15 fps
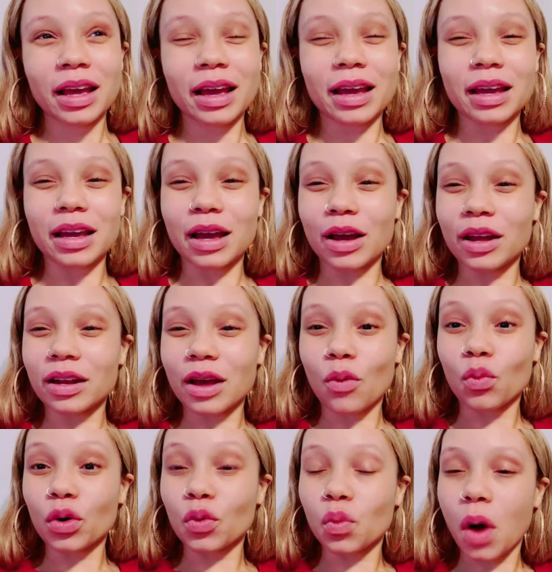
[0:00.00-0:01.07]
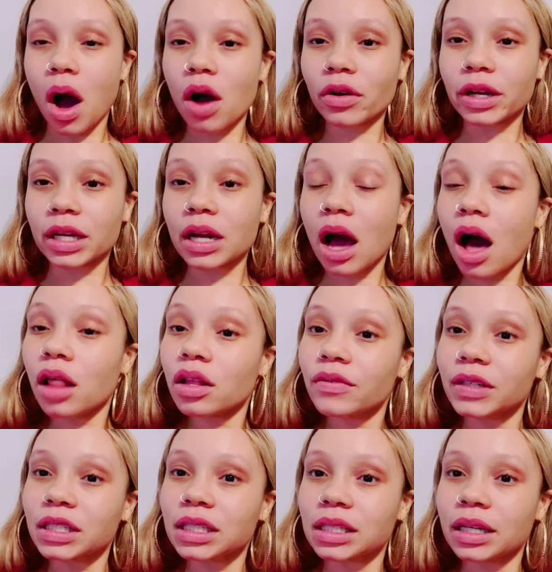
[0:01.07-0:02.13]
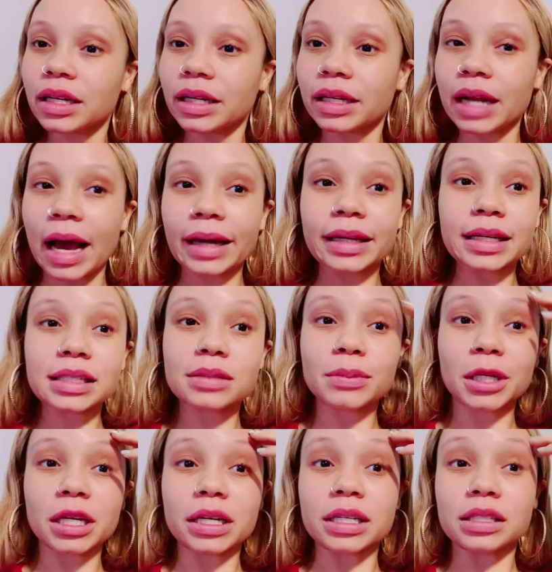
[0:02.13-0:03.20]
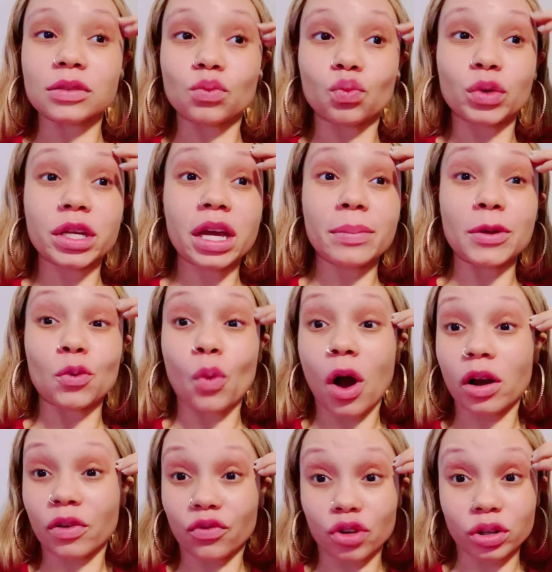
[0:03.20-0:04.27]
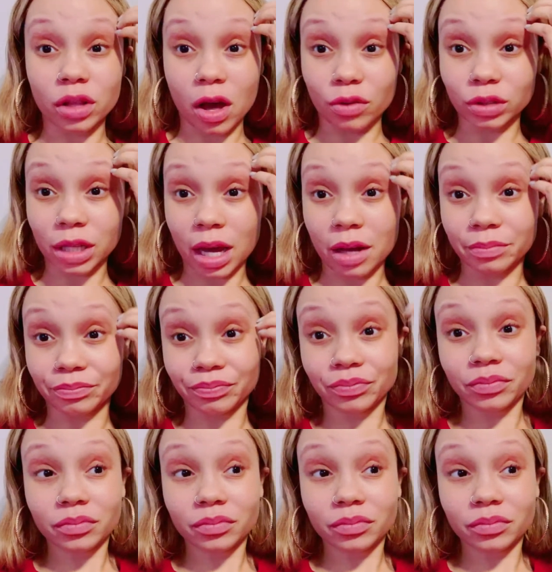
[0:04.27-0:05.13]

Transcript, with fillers: And we're walking. All of a sudden, I guess because we had been walking for a long time